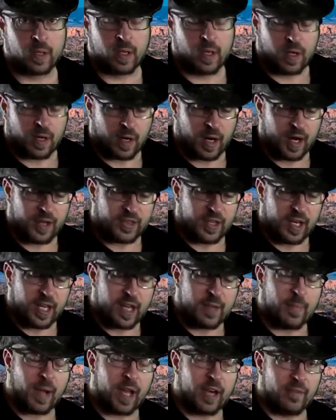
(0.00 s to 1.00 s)
right? That
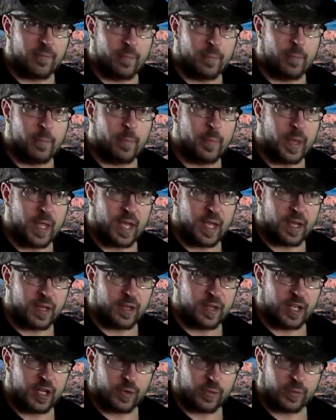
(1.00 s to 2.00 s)
he might have
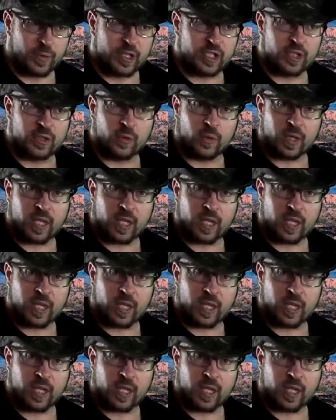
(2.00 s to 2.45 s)
been the original